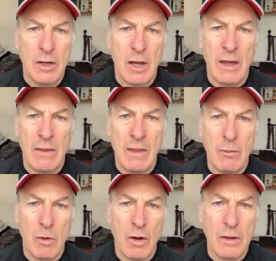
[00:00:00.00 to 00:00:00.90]
and they
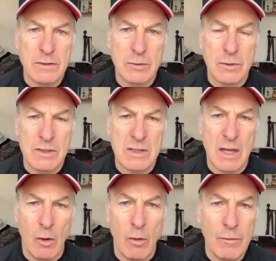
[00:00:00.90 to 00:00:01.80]
were all stories
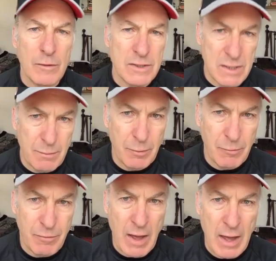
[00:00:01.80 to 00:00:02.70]
that
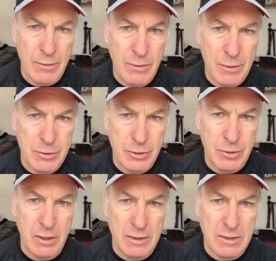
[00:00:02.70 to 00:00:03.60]
oversimplified their
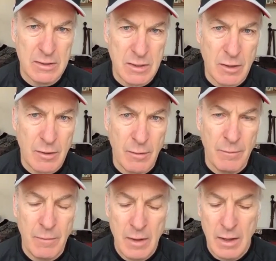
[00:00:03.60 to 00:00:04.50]
journey to stardom,
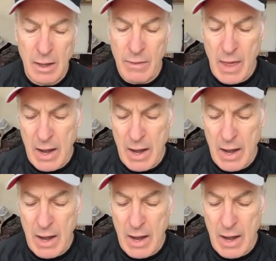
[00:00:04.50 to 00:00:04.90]
and that